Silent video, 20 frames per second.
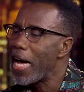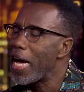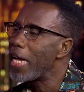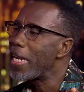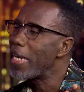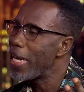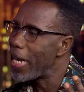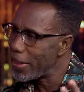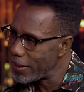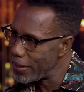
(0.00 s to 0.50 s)

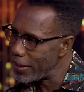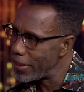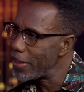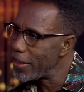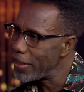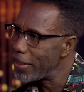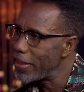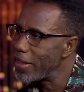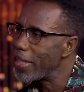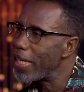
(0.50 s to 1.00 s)
uh,
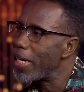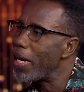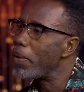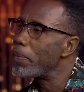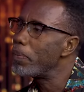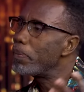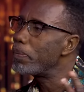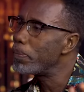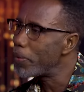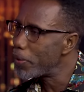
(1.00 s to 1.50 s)
Latin,
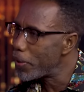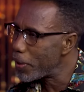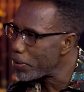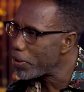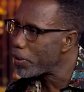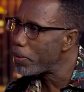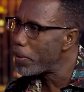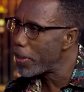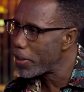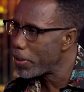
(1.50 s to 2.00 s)
um,
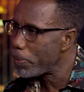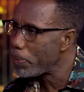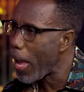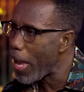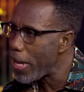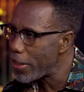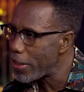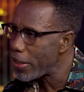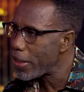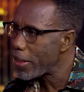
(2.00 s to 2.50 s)

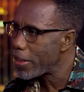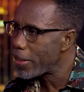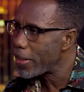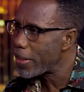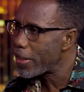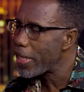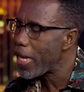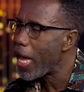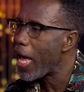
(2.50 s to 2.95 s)
Hispanics,